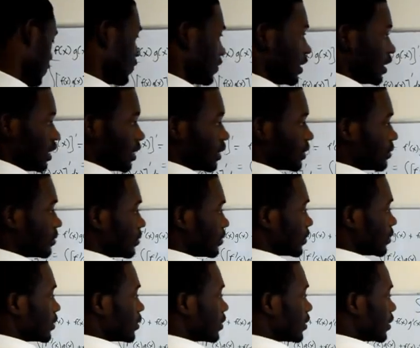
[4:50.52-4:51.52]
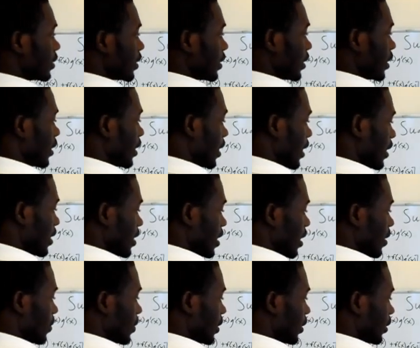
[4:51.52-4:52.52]
v, and
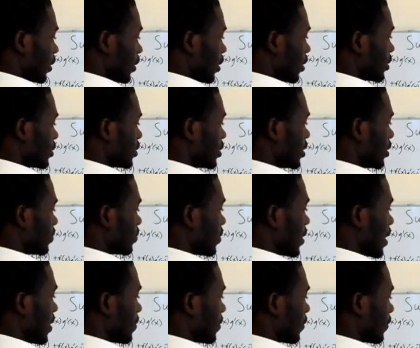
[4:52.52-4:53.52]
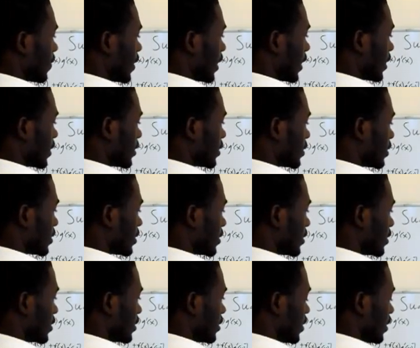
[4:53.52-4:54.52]
then I'm going to call g prime of x
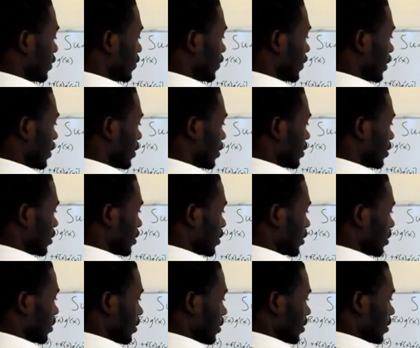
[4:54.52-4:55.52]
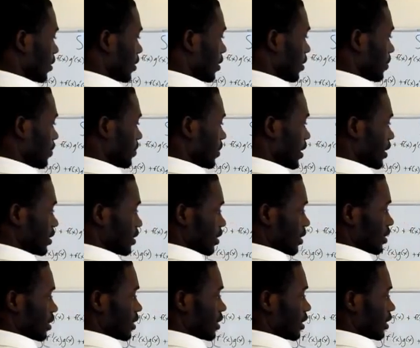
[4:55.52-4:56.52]
dv, based
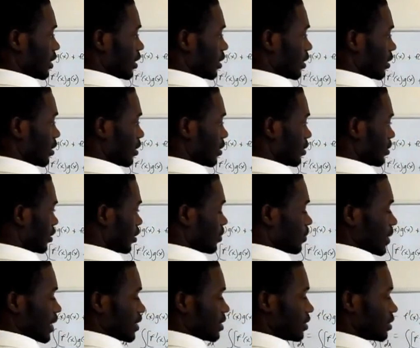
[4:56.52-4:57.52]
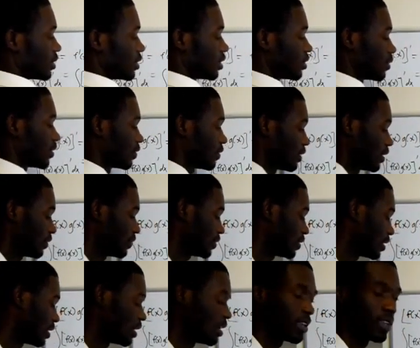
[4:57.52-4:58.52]
on the derivative.
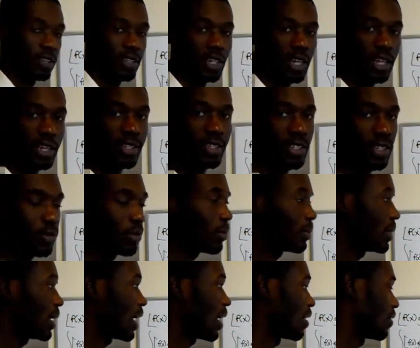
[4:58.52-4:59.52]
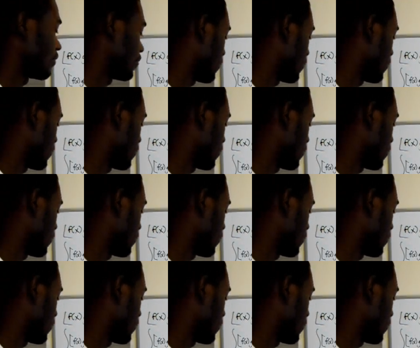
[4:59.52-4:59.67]
So now let's see what we have.